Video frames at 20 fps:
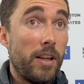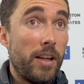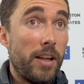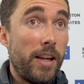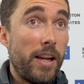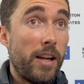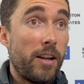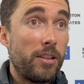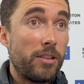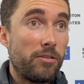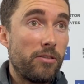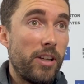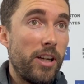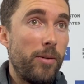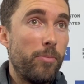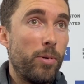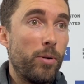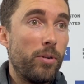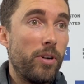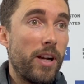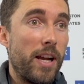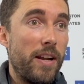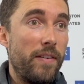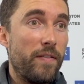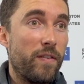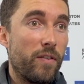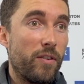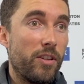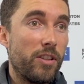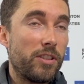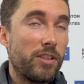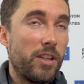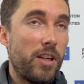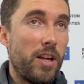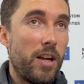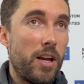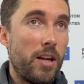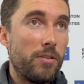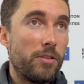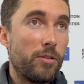Yeah, it was a really important game for us.
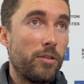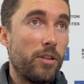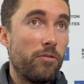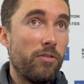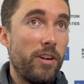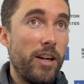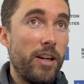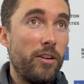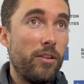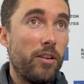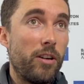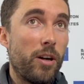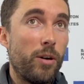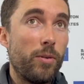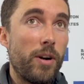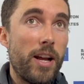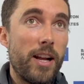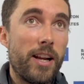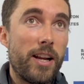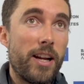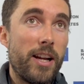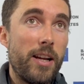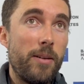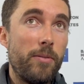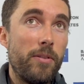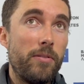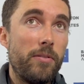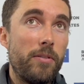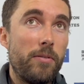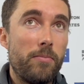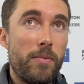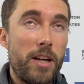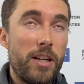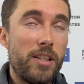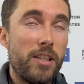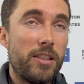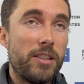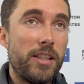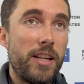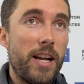Scored a really good goal that game and managed
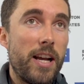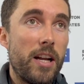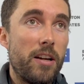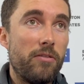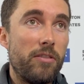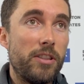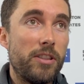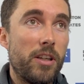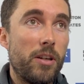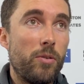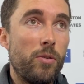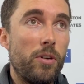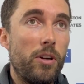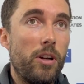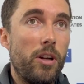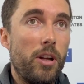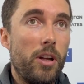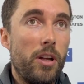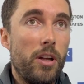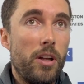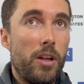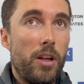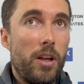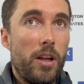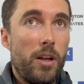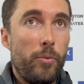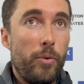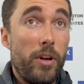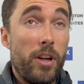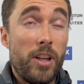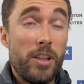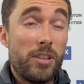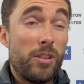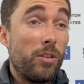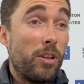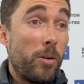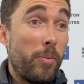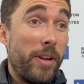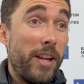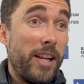to see out the result. We know it's
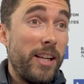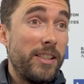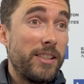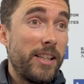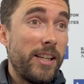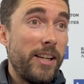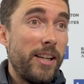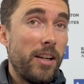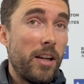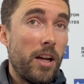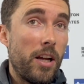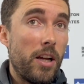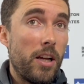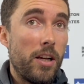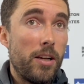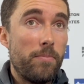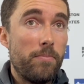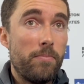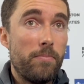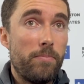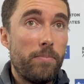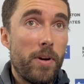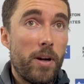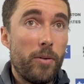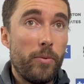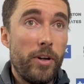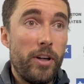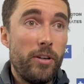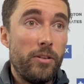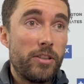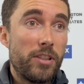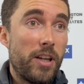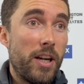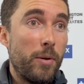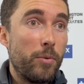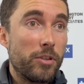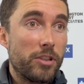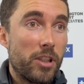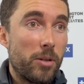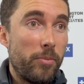not going to be easy, but we knew
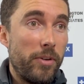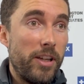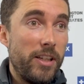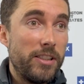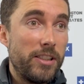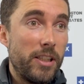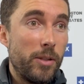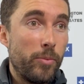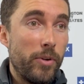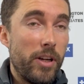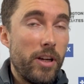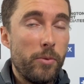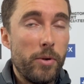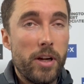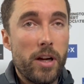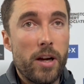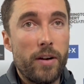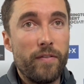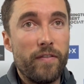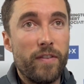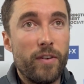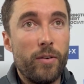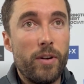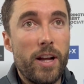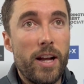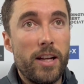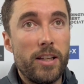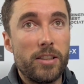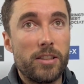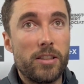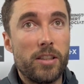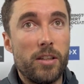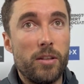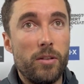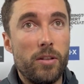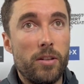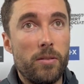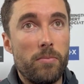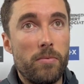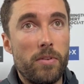Sunday wasn't going to be easy, and we come through that.
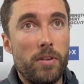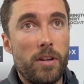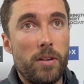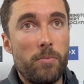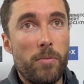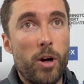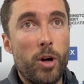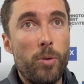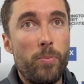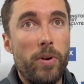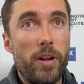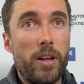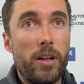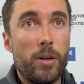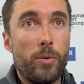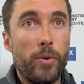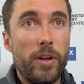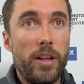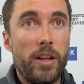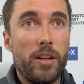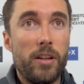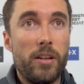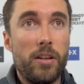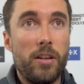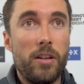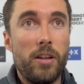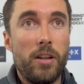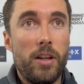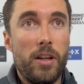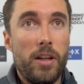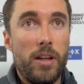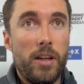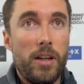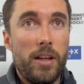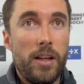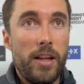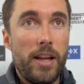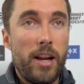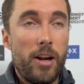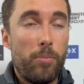So I'm hoping that we can,
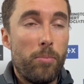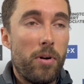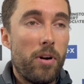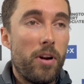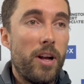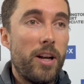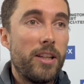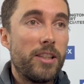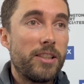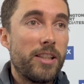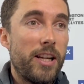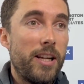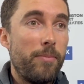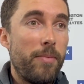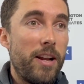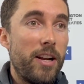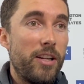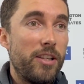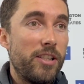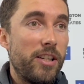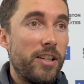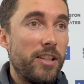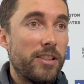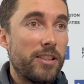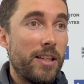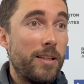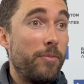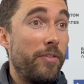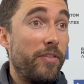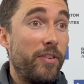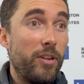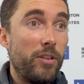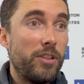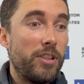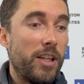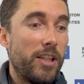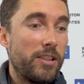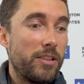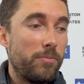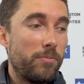yeah, apply the same energy, the same
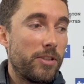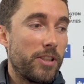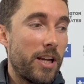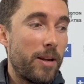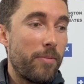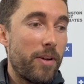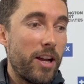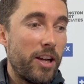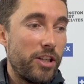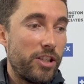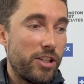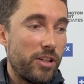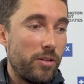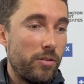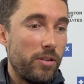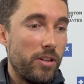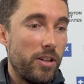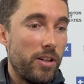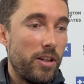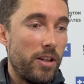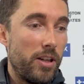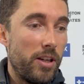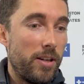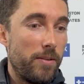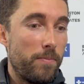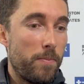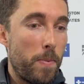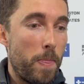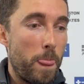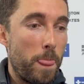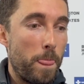enthusiasm, same attitude, and